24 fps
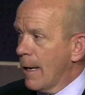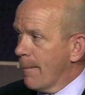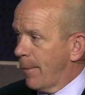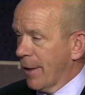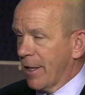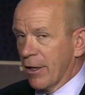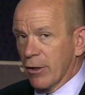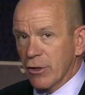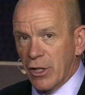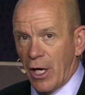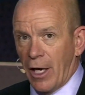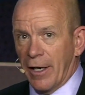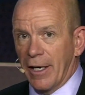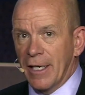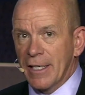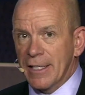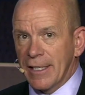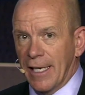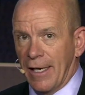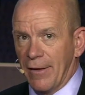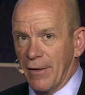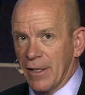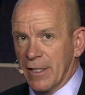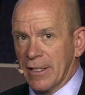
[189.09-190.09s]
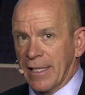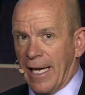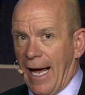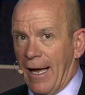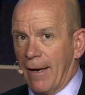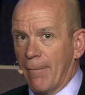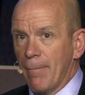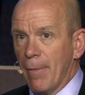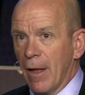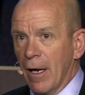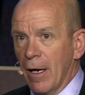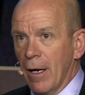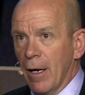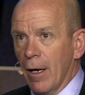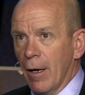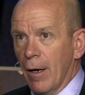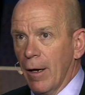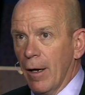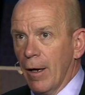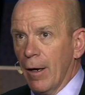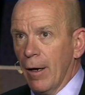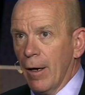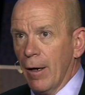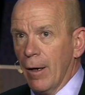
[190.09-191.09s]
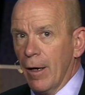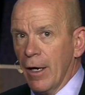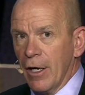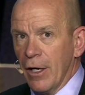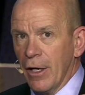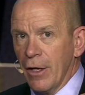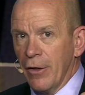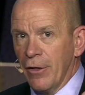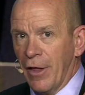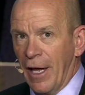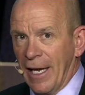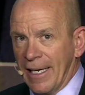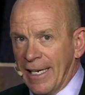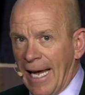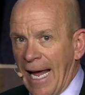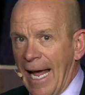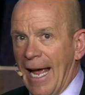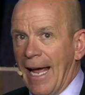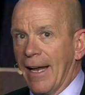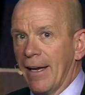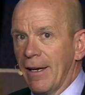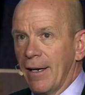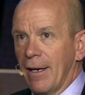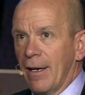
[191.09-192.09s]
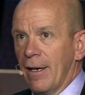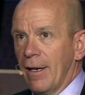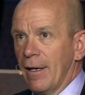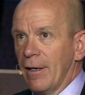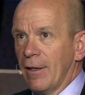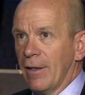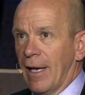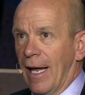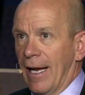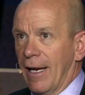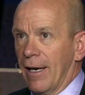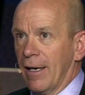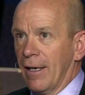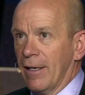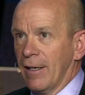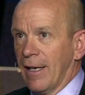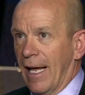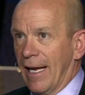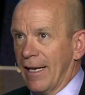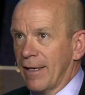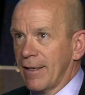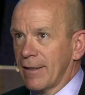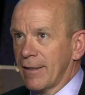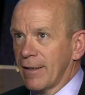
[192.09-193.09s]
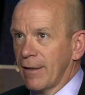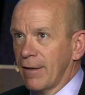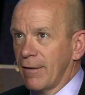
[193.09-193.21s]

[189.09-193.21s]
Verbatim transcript: But here's I'm going to say this, Cat. They can't let let